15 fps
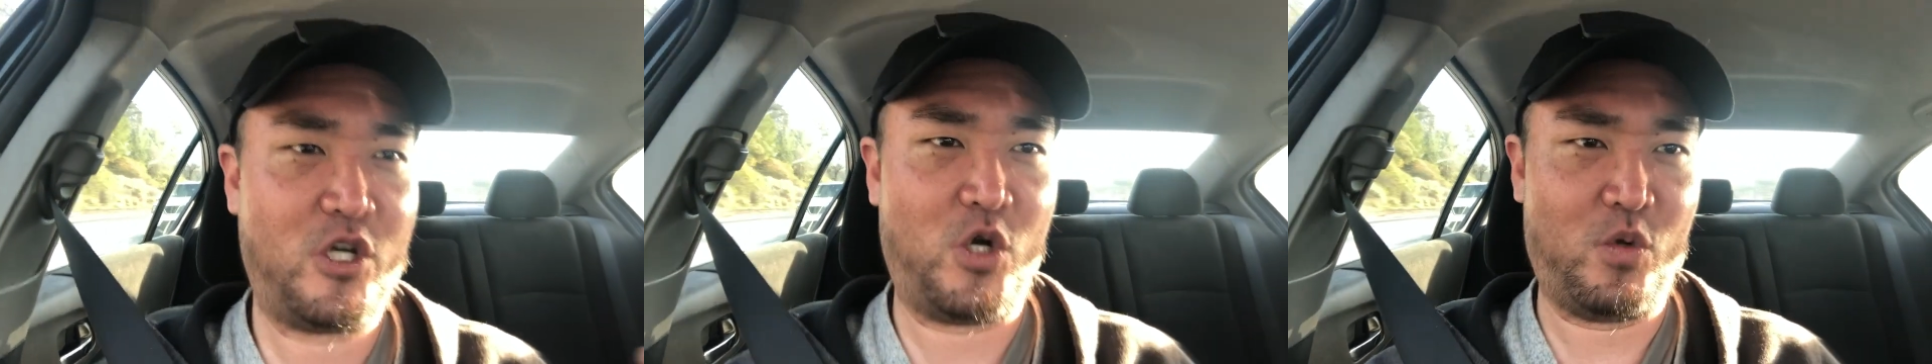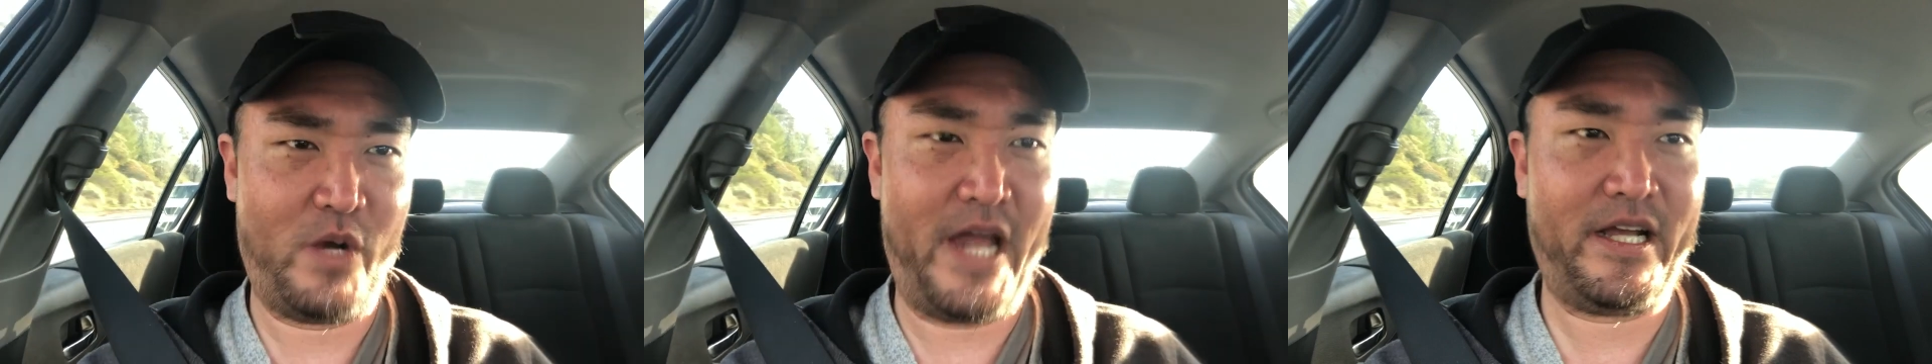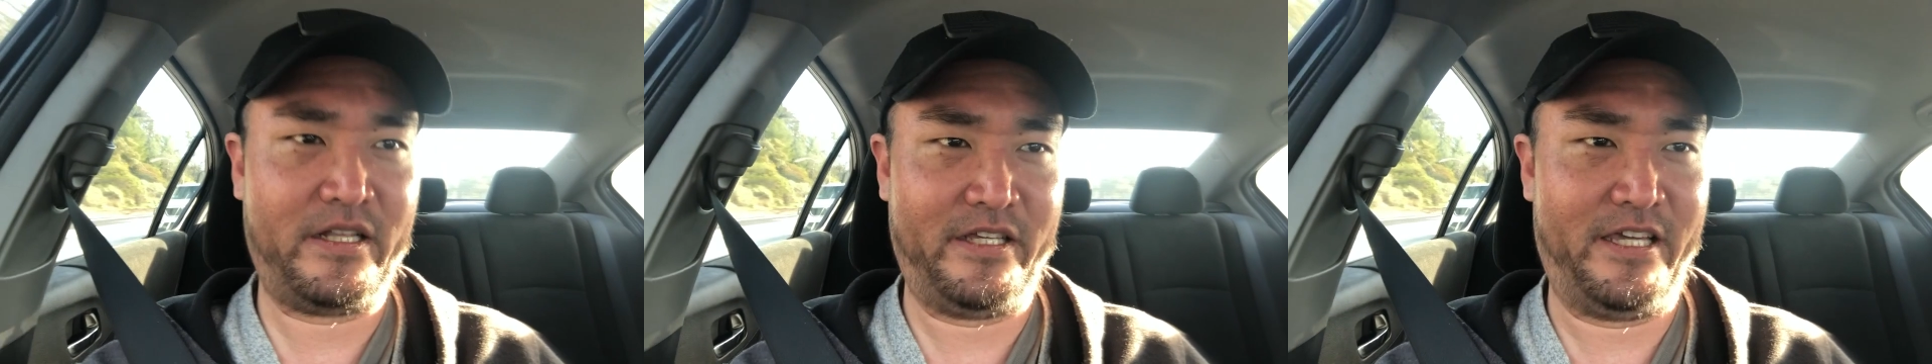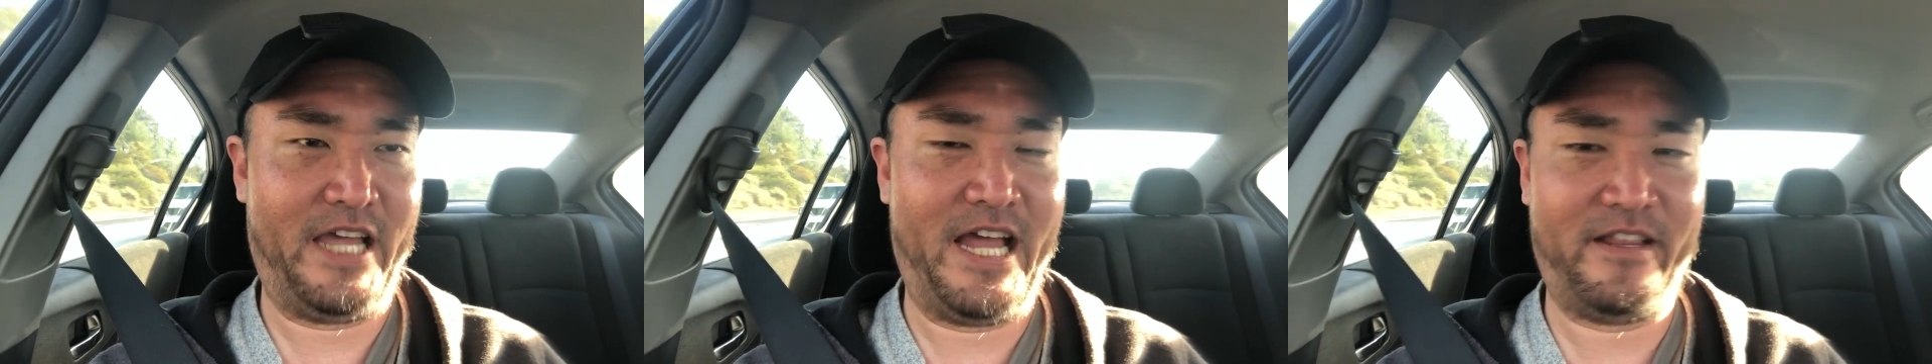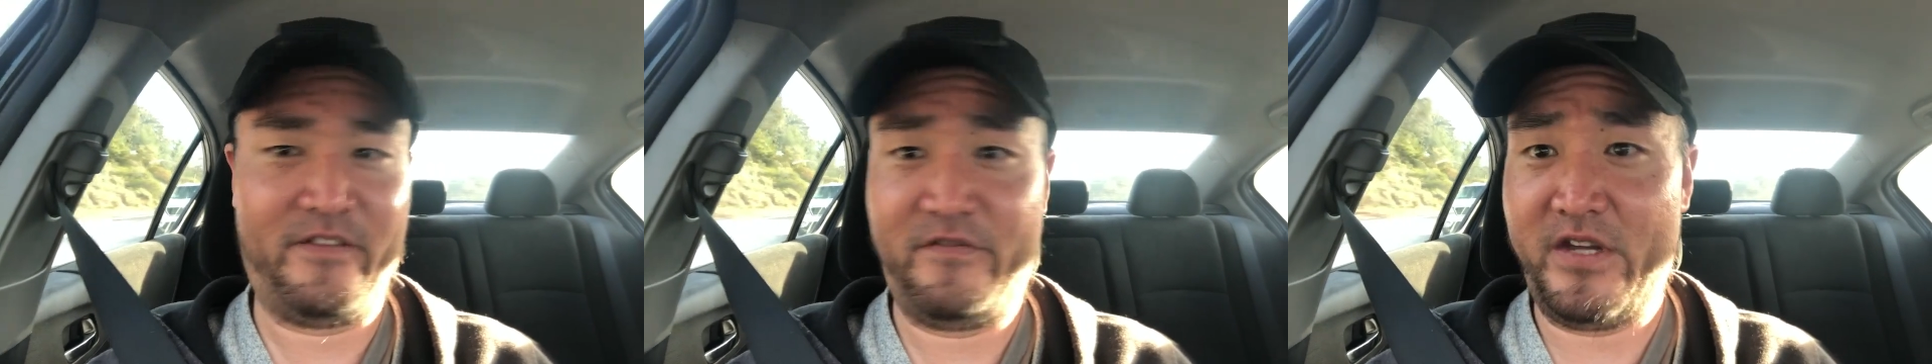correctly
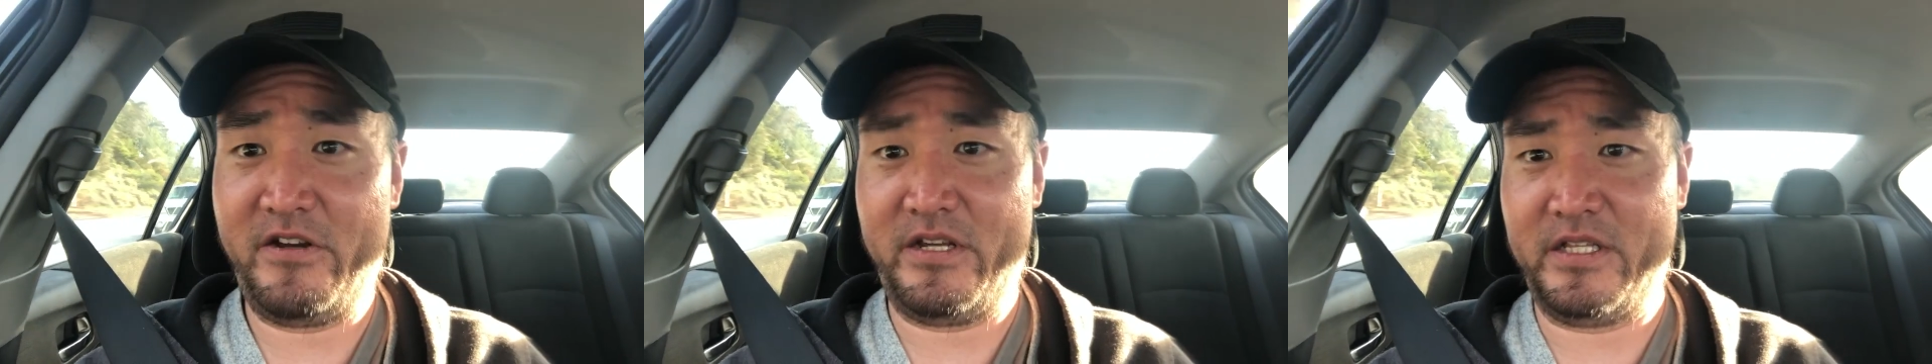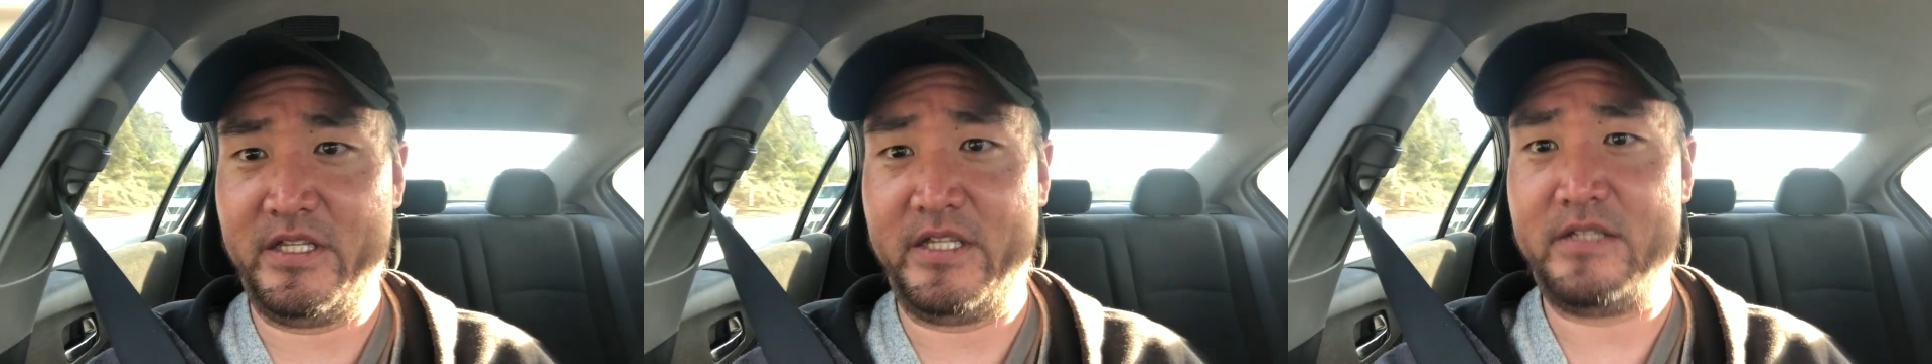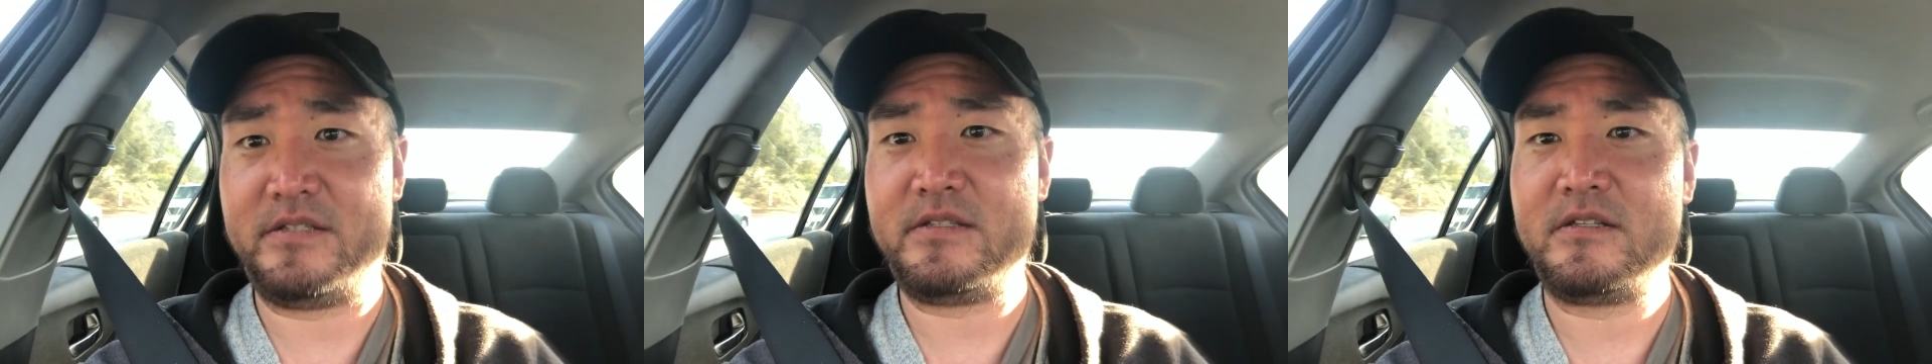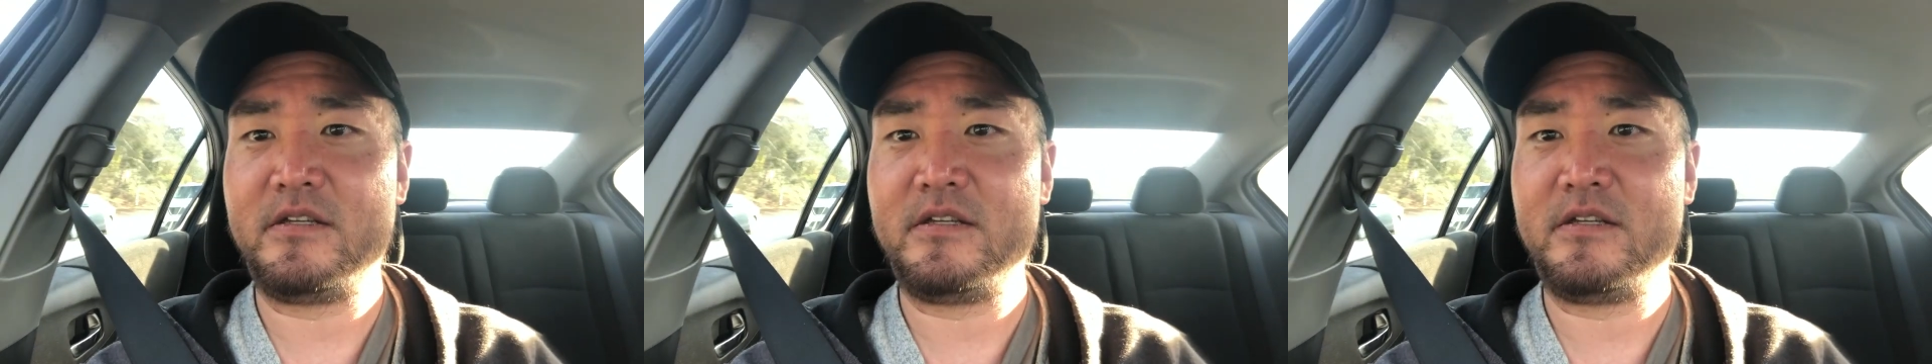at the very least.